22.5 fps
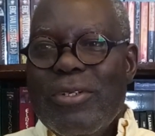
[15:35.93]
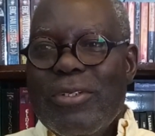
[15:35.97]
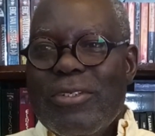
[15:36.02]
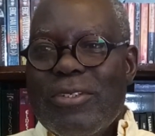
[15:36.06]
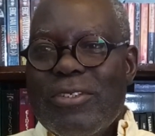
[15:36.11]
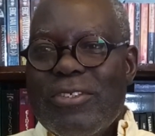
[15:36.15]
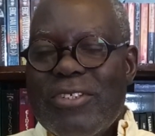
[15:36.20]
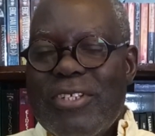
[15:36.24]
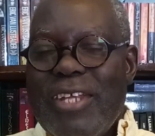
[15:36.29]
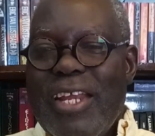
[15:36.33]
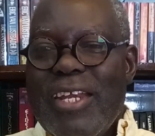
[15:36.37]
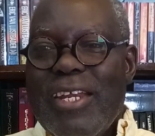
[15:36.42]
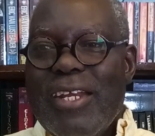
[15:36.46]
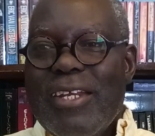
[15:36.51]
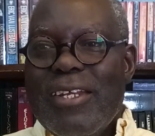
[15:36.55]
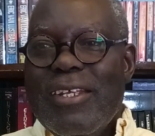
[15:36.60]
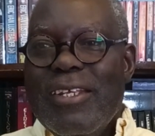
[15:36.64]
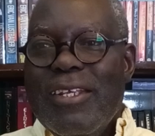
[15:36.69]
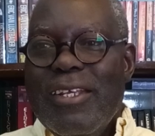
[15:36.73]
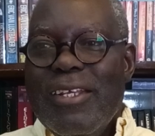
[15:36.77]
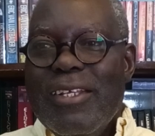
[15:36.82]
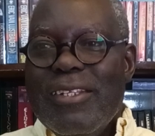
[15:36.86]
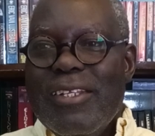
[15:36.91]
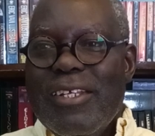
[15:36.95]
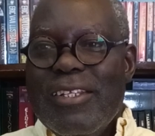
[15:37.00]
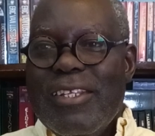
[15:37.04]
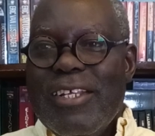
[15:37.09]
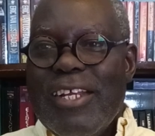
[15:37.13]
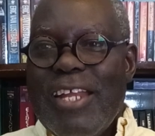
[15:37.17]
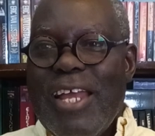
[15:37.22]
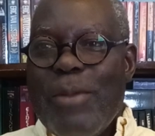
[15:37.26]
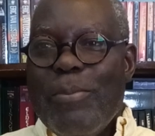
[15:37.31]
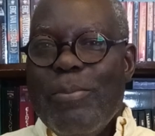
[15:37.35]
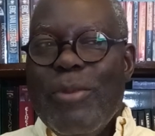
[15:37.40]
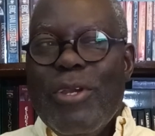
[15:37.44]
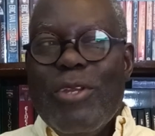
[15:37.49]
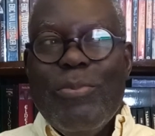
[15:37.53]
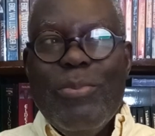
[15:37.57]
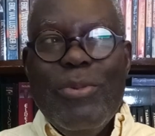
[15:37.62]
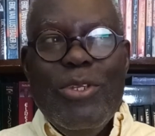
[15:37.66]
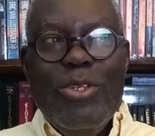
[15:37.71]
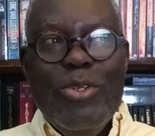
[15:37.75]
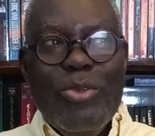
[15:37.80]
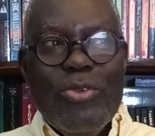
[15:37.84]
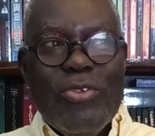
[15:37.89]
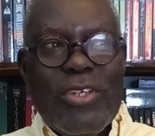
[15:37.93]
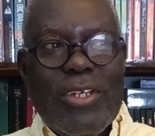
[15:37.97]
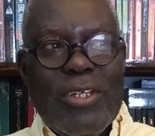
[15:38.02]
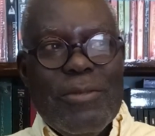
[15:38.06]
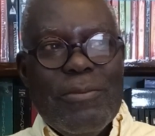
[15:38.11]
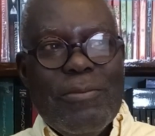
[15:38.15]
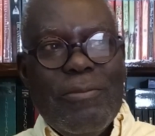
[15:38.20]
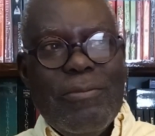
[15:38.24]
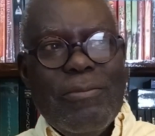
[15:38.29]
standard that the lab might be using?